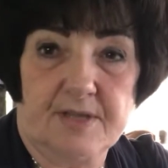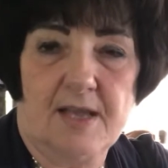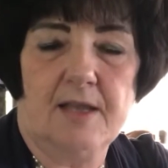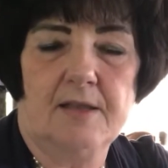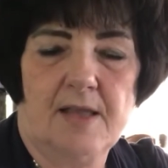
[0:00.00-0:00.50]

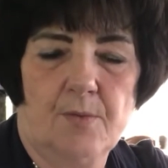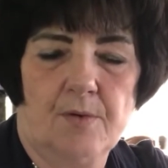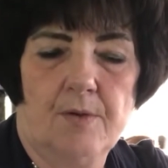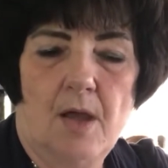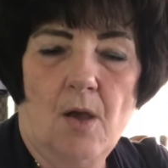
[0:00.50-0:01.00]
They
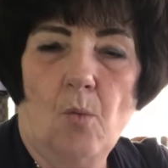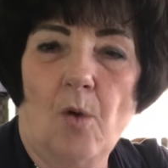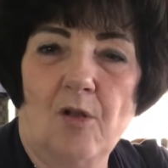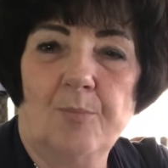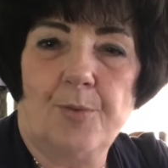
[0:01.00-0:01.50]
were
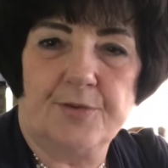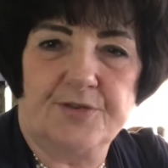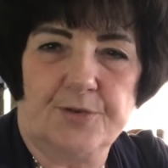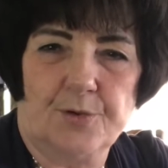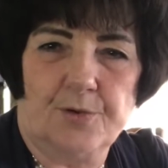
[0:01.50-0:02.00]
well
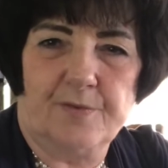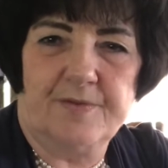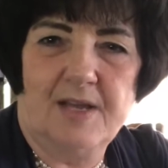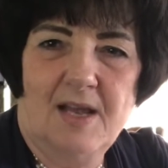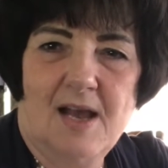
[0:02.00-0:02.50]
preserved